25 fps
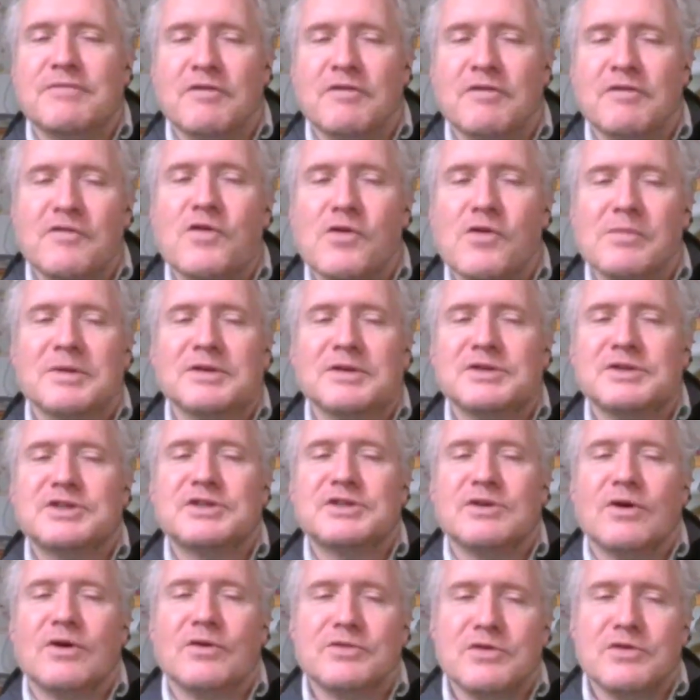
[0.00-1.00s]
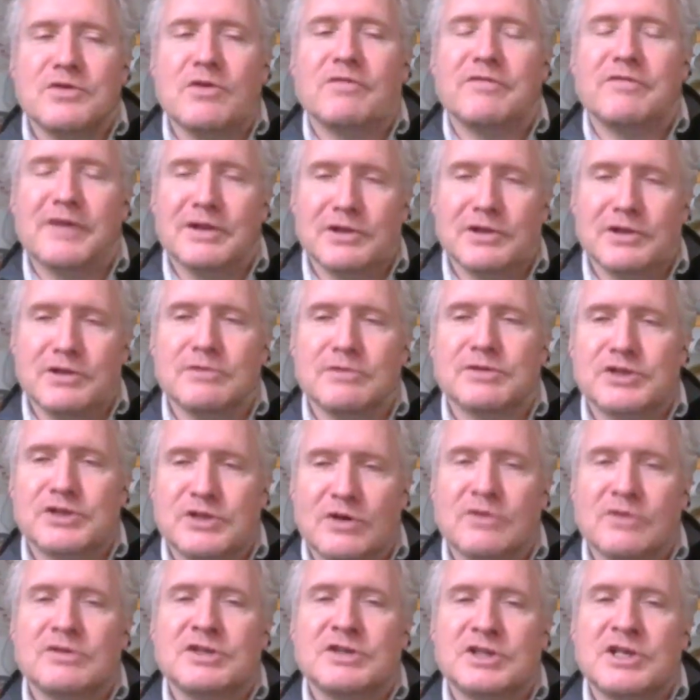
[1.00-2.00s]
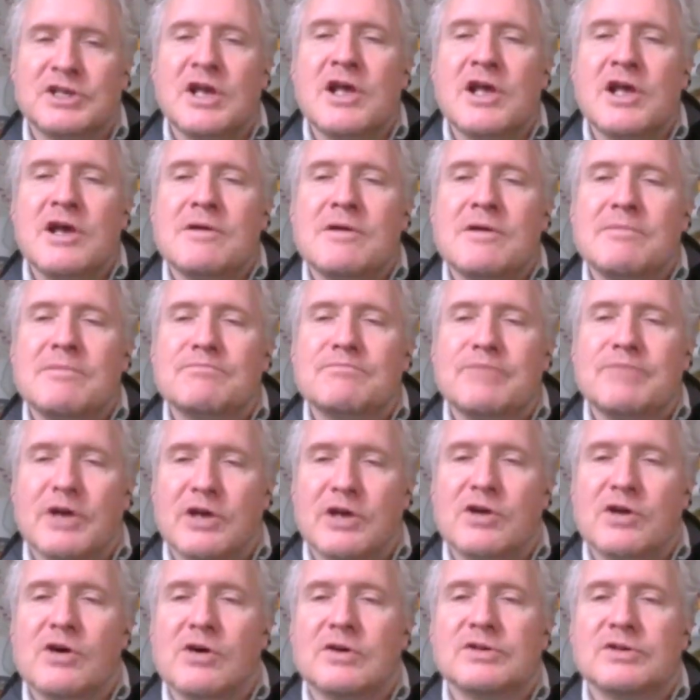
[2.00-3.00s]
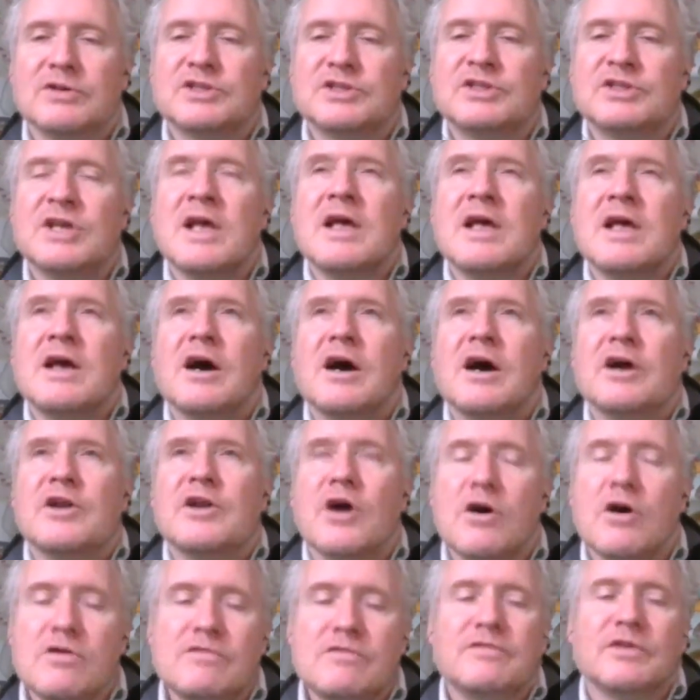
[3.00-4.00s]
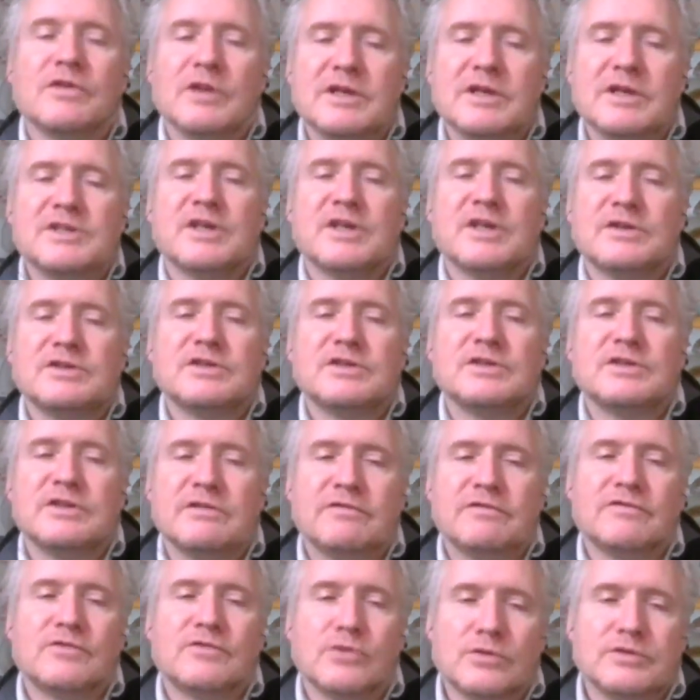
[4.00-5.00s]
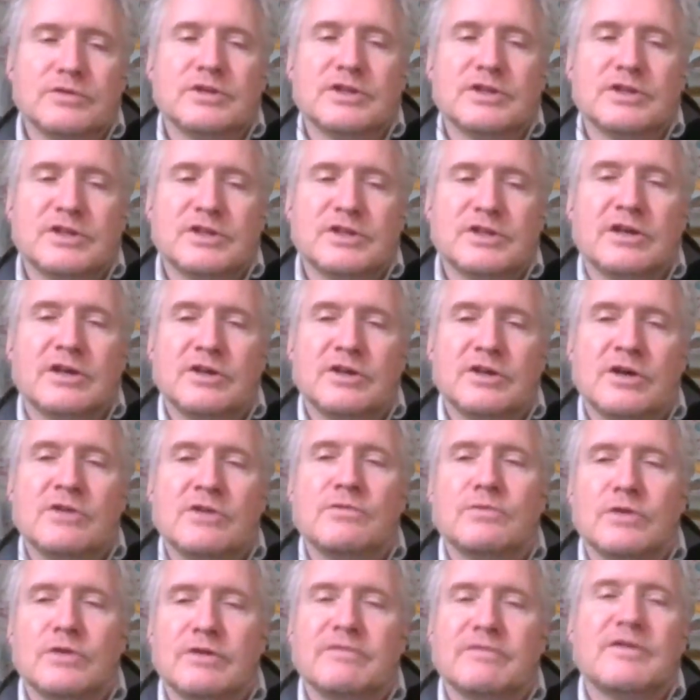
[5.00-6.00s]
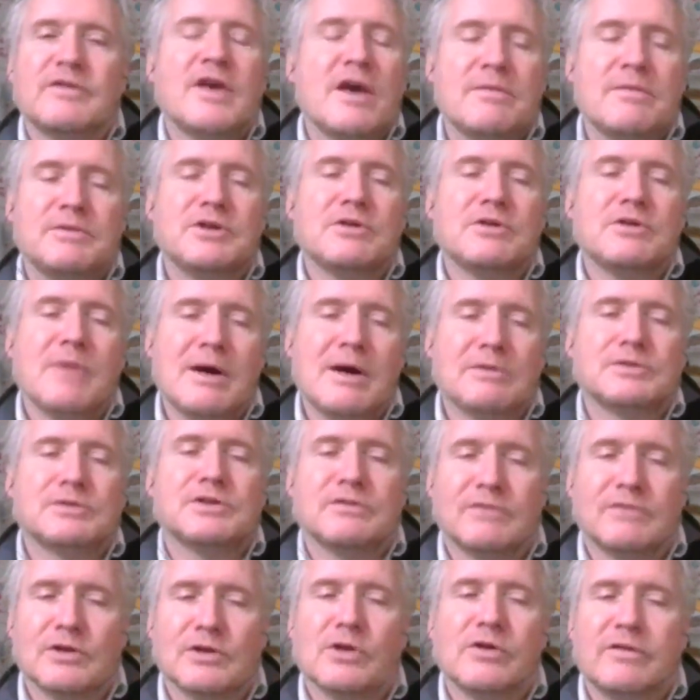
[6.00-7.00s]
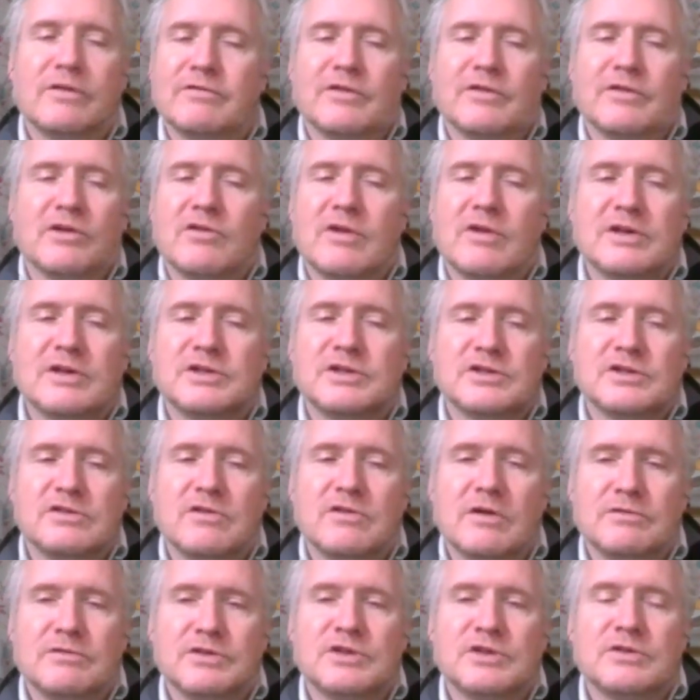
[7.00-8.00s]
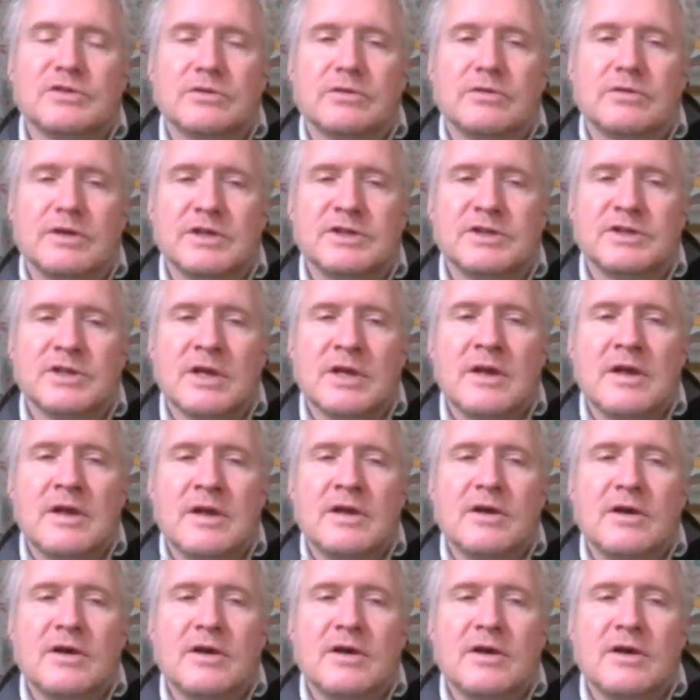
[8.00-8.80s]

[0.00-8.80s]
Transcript: performance on your value stocks because an overly sensitive fraud detector would have kept you out of a lot of the greatest growth stories.